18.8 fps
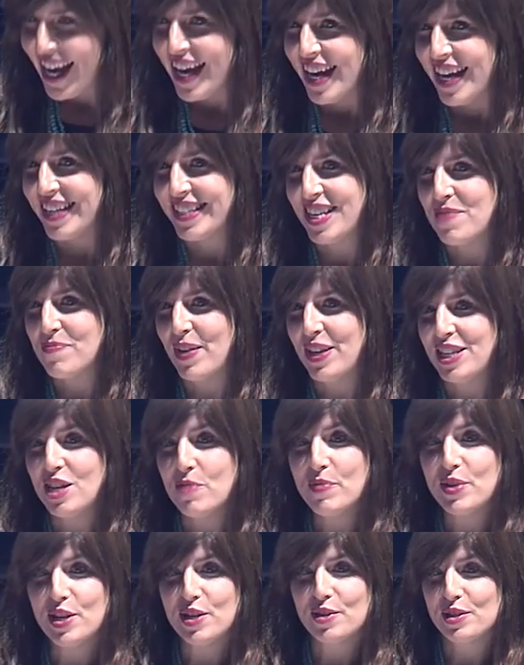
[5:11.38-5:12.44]
is that my
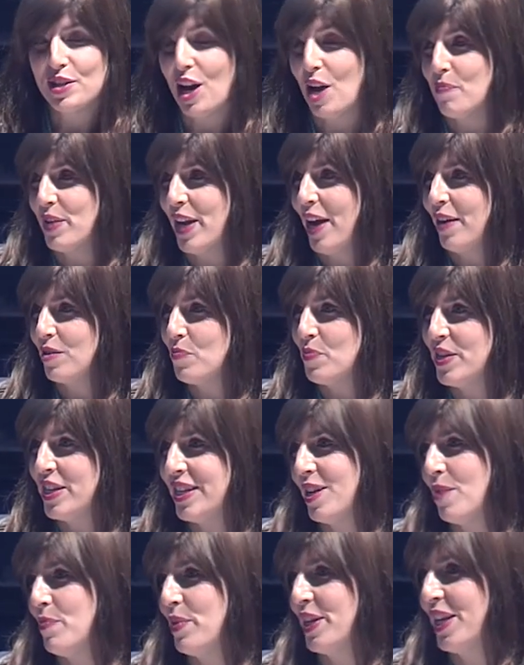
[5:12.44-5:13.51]
Nieman year taught me how to
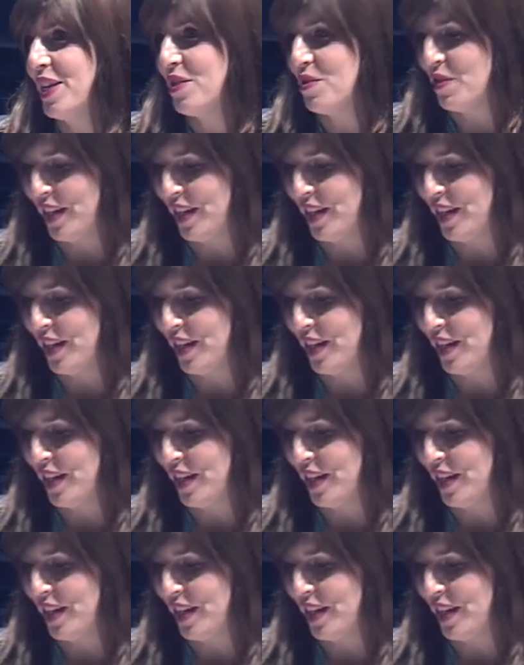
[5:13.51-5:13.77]
be a beginner